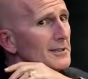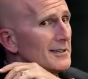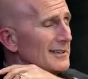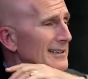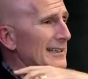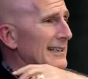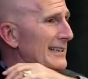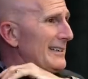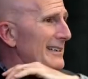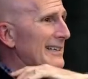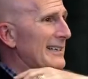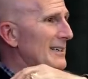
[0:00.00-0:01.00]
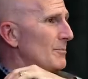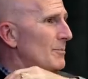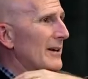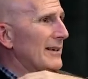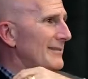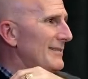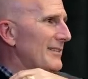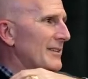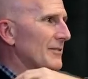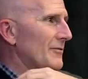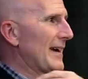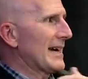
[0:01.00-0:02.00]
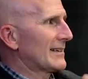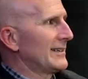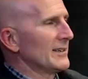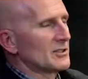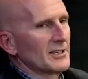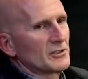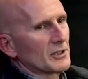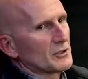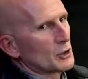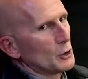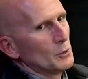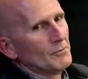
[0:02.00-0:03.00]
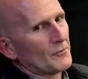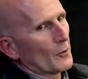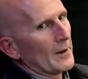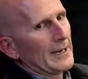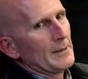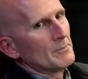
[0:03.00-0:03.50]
uh, uh, but the fact is it's a tube frame,